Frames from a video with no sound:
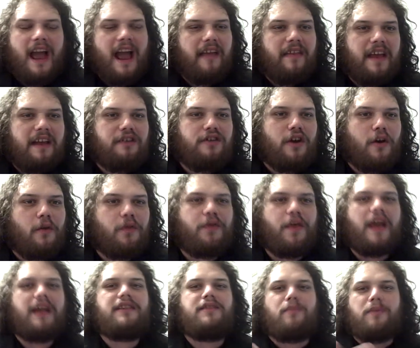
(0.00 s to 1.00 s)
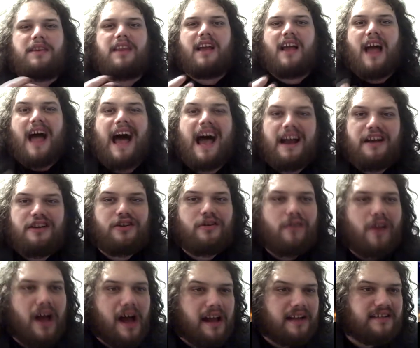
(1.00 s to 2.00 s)
And they do things with the
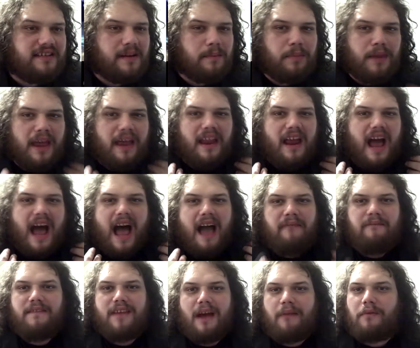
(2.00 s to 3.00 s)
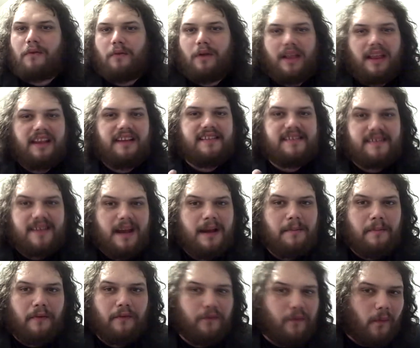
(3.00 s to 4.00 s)
kaiju concept that I've never really
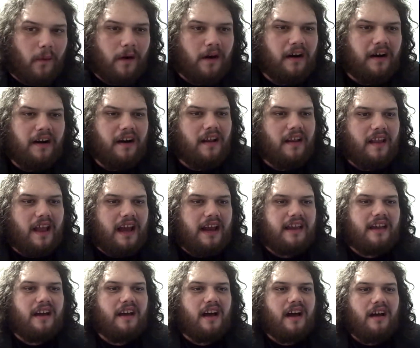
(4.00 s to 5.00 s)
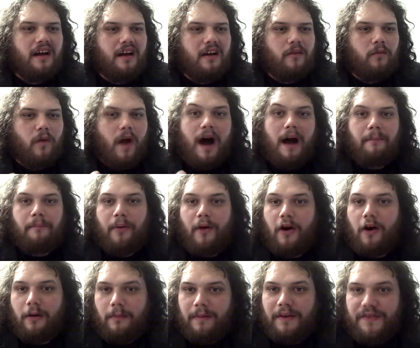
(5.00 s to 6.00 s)
seen before. Like, Ron
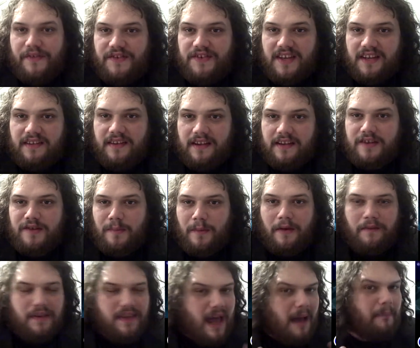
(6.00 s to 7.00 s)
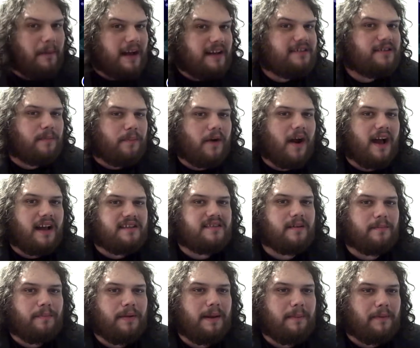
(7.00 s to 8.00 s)
Perlman's in this movie. That might surprise
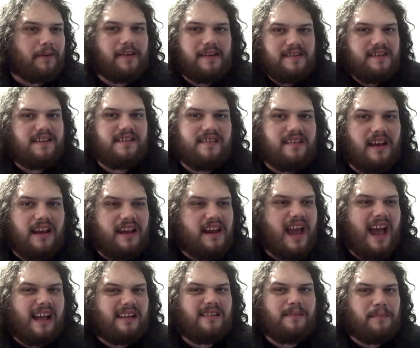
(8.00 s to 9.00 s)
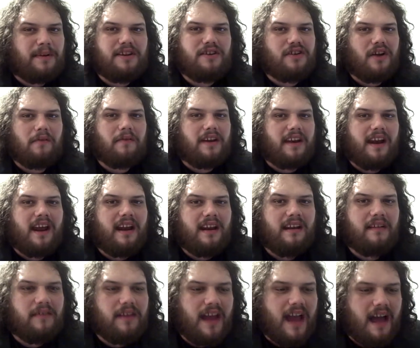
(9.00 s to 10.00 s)
some people because he hasn't been shown in
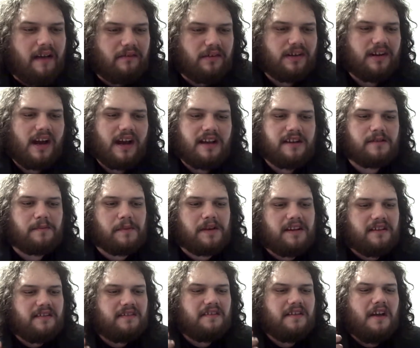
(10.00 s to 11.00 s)
any of the advertisements.